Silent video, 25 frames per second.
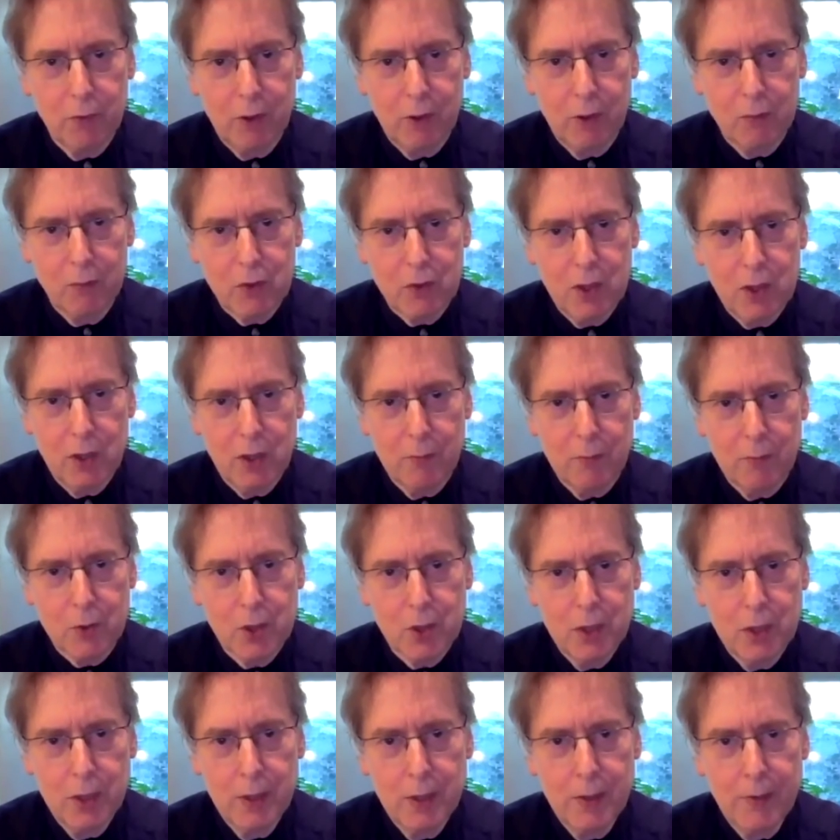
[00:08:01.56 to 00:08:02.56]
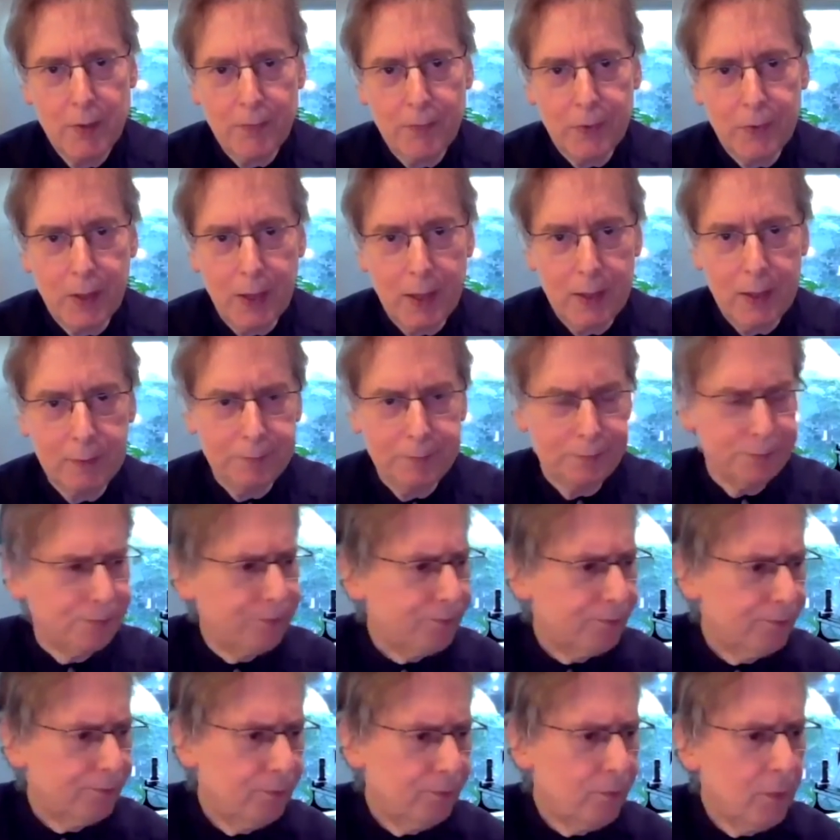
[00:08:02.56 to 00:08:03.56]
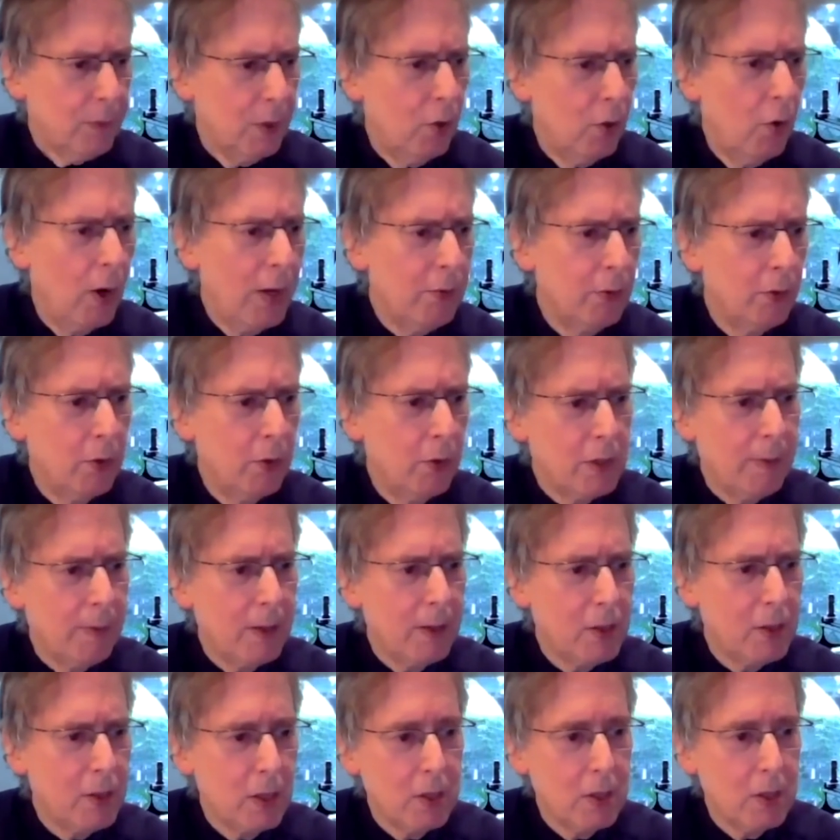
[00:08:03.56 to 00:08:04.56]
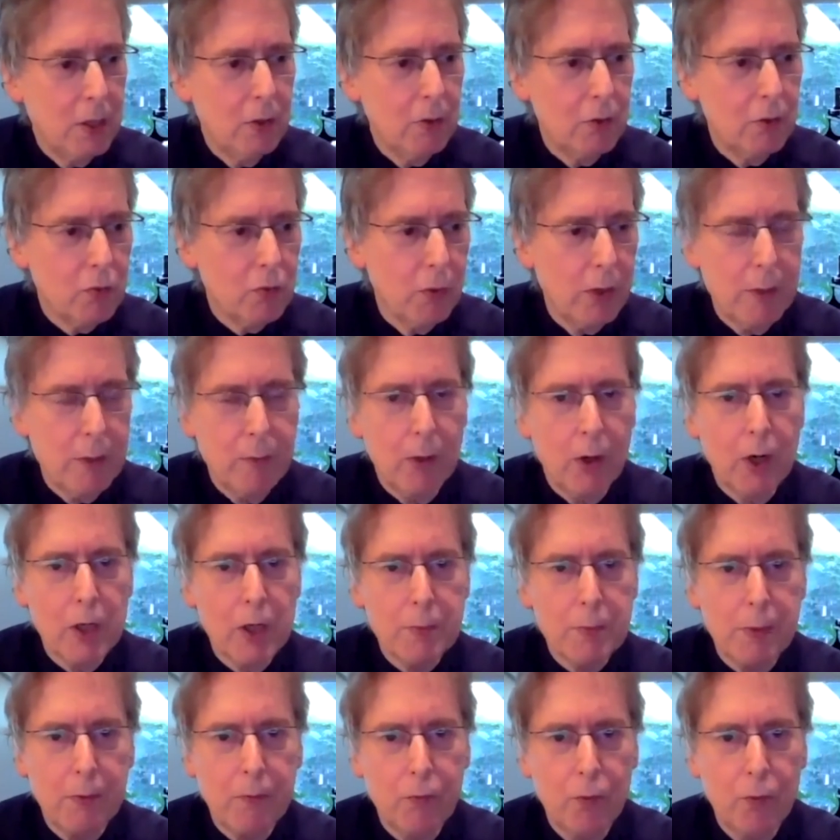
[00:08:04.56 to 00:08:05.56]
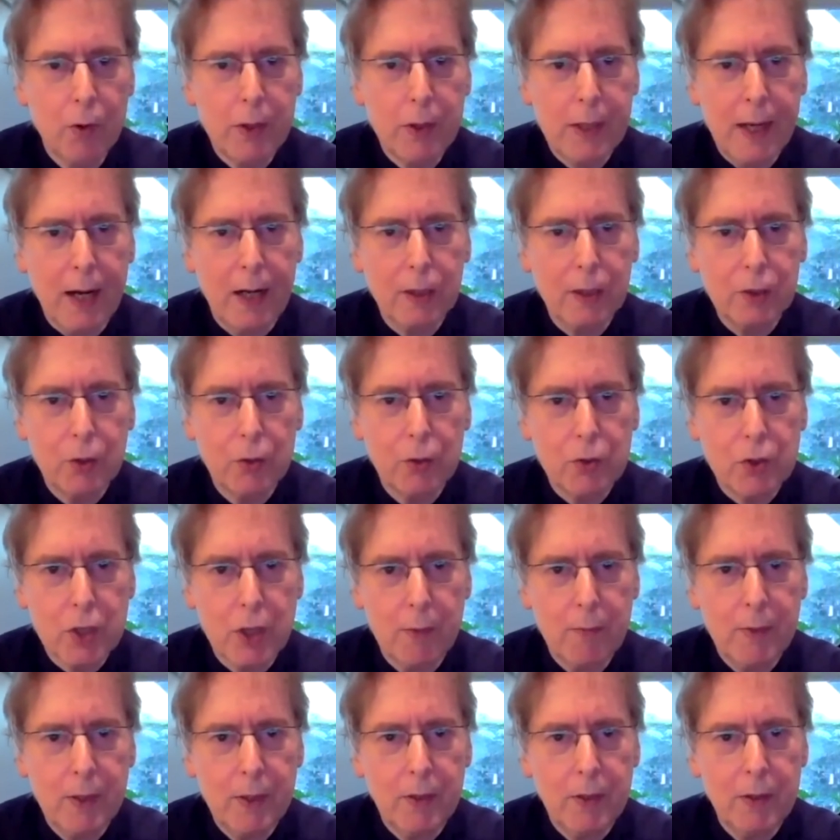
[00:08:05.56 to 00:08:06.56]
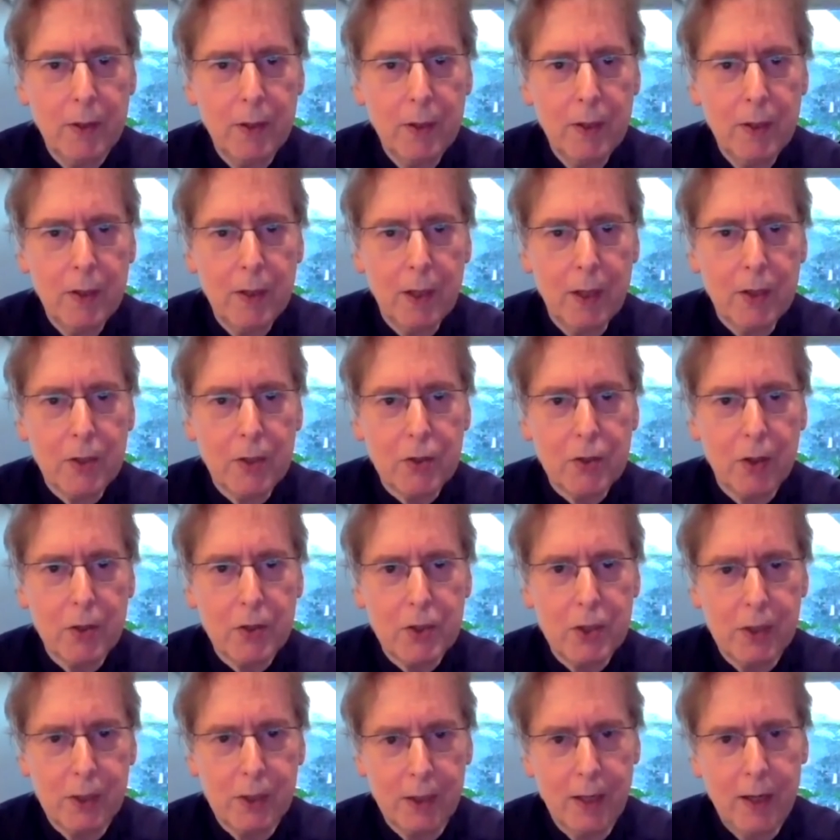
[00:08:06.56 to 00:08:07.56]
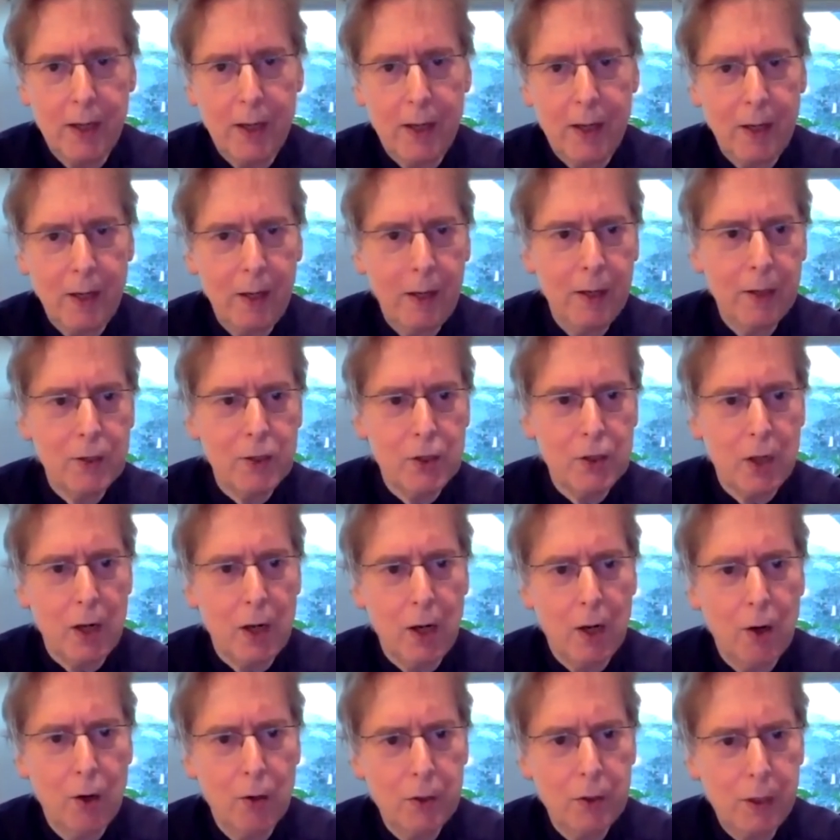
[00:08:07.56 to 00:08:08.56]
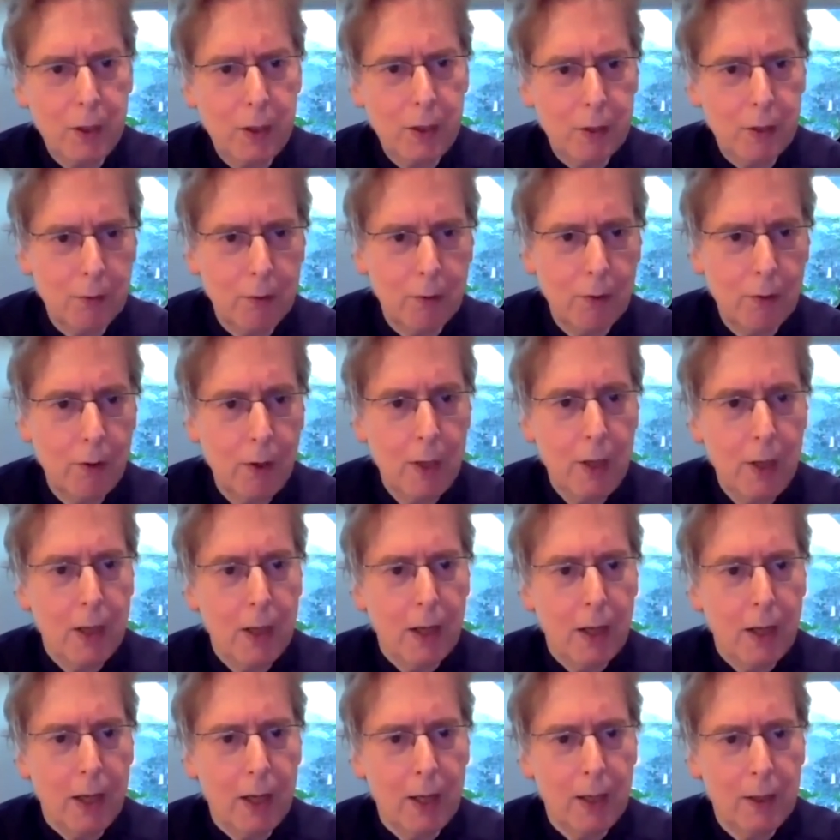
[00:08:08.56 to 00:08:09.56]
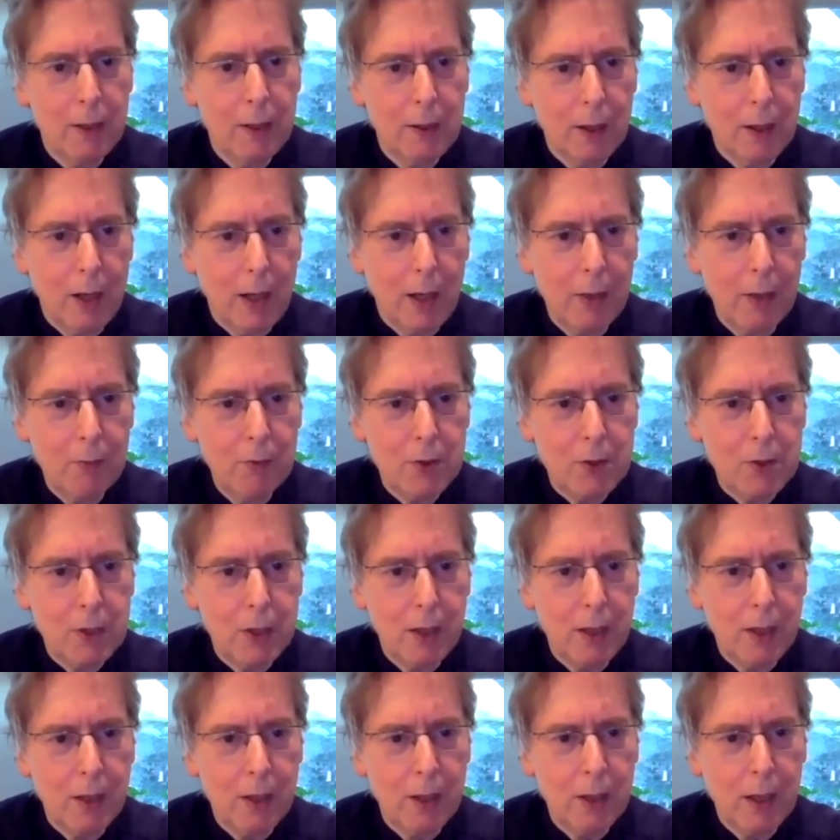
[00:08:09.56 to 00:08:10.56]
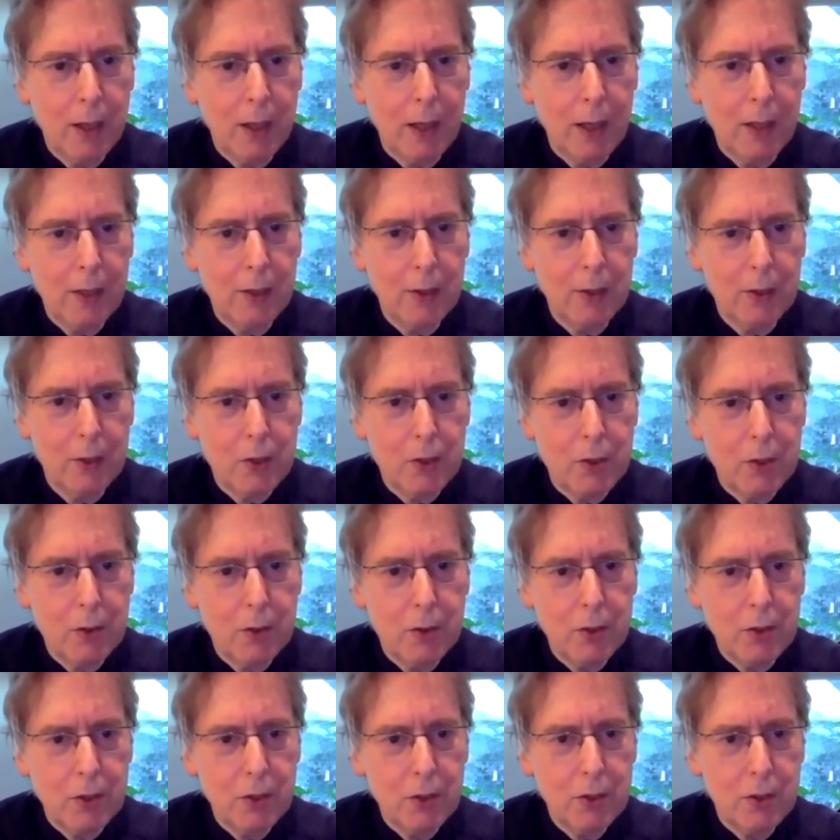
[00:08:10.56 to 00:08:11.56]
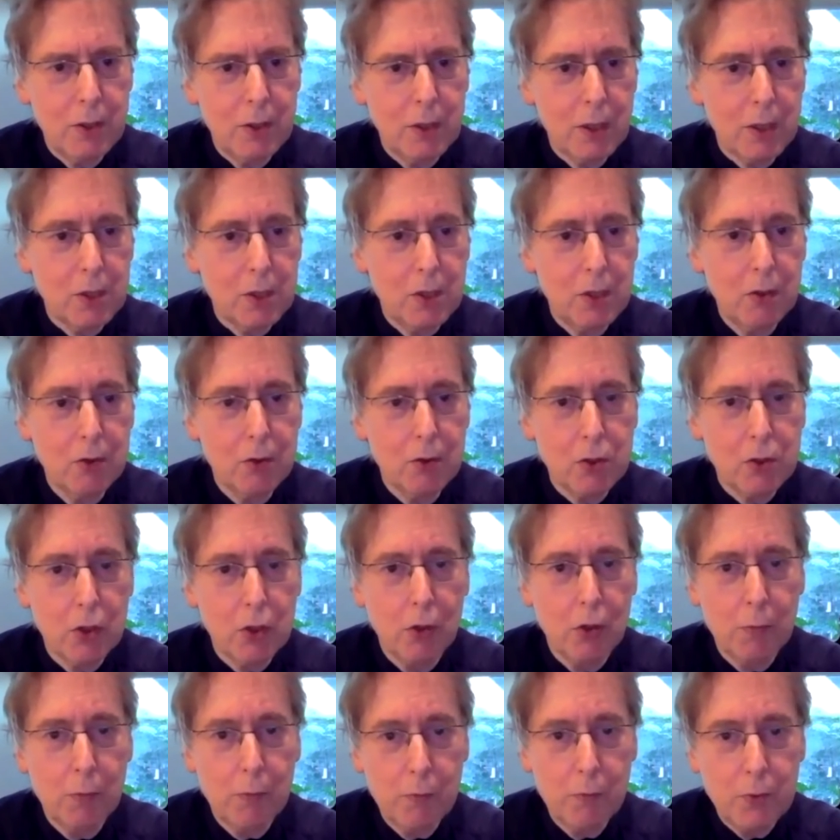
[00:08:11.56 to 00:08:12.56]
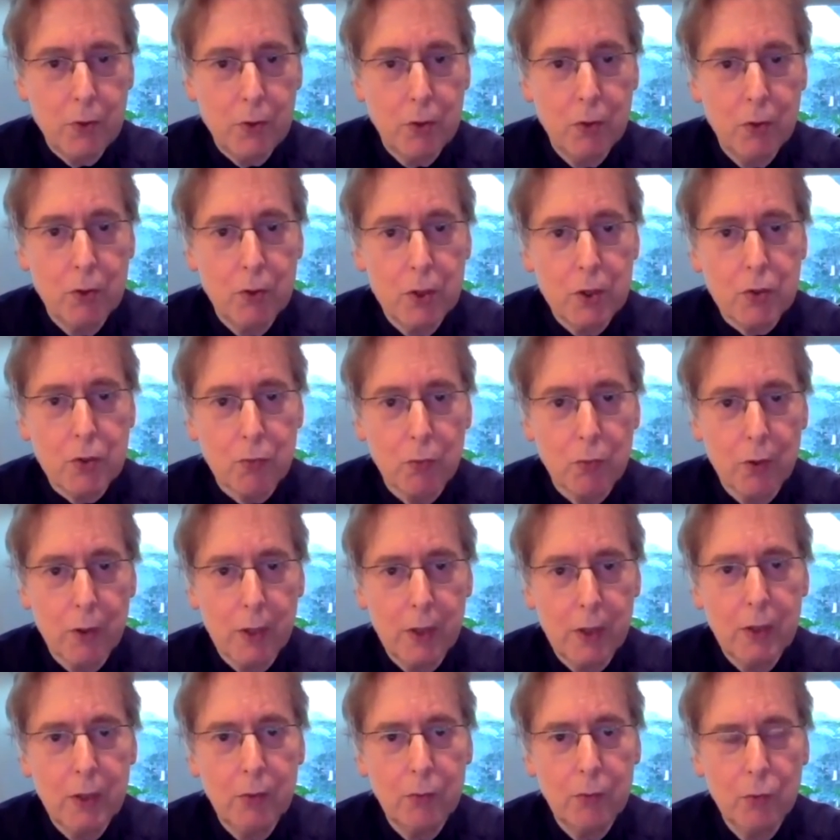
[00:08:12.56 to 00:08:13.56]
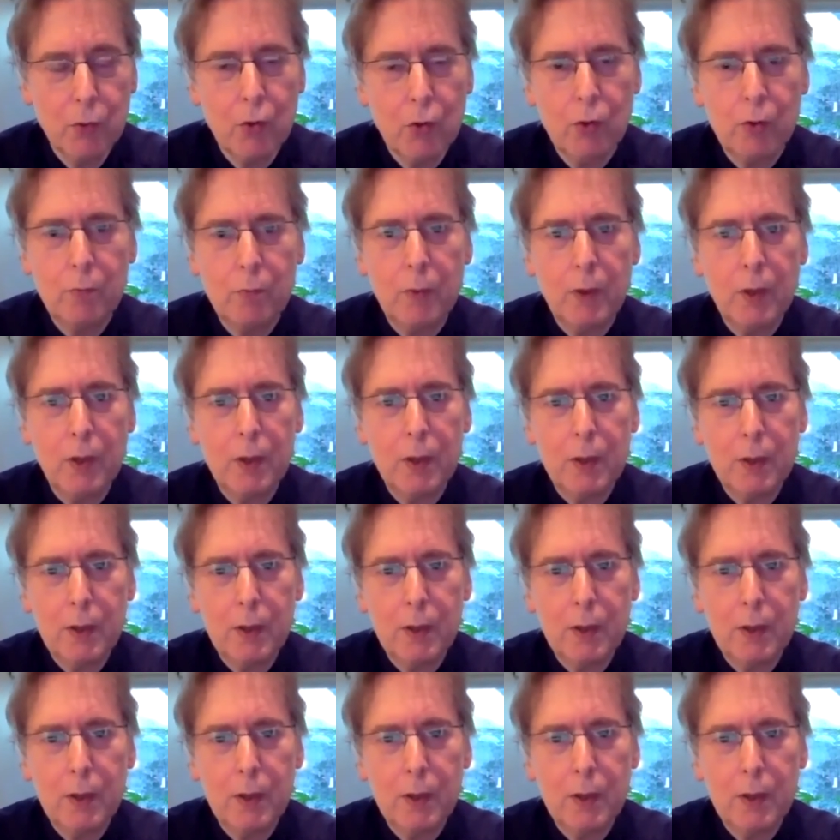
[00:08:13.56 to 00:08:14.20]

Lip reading: of Psalms. And, I don't know, it's about 16 or 20 bars before the altos come in and start singing, exaudi, And I was there, and the 60 or so students were in the room,